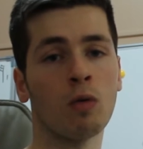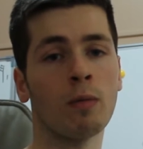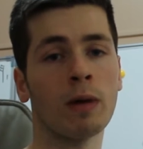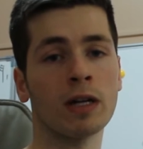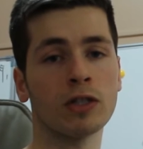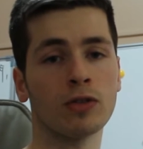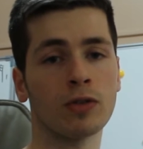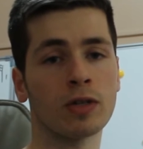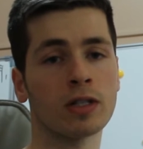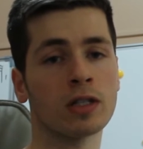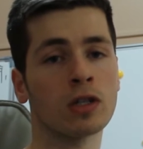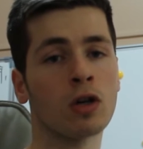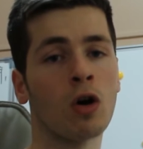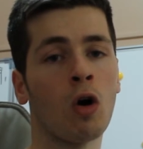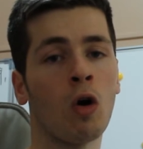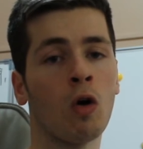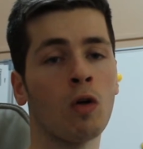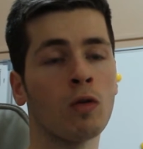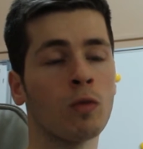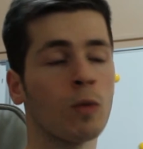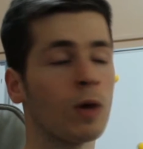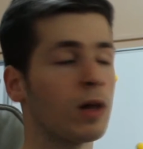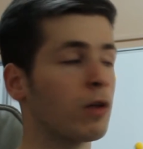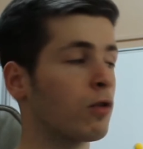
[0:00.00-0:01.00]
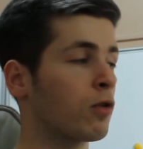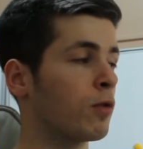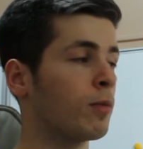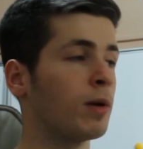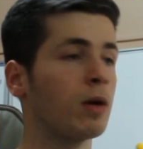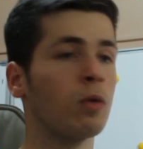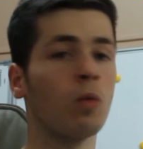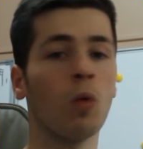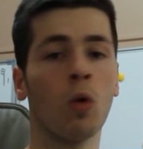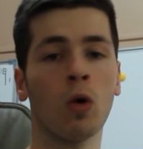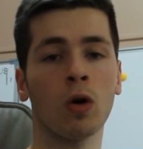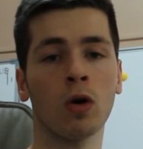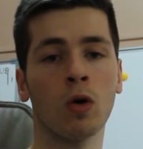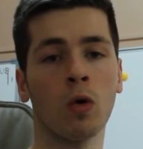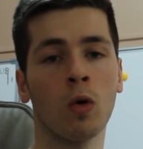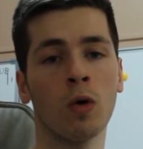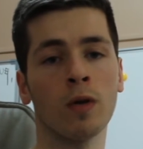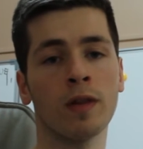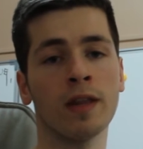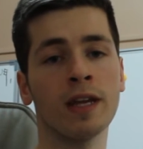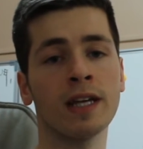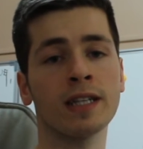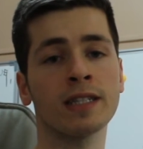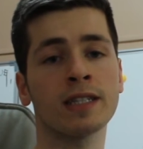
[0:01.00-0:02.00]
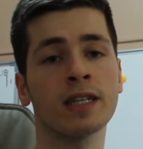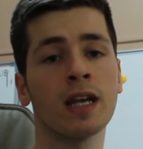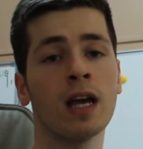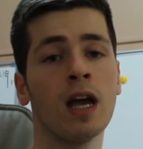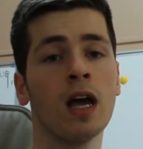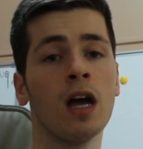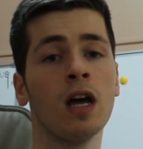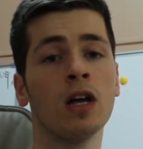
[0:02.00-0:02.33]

all my drinks cold, whether it be water or this.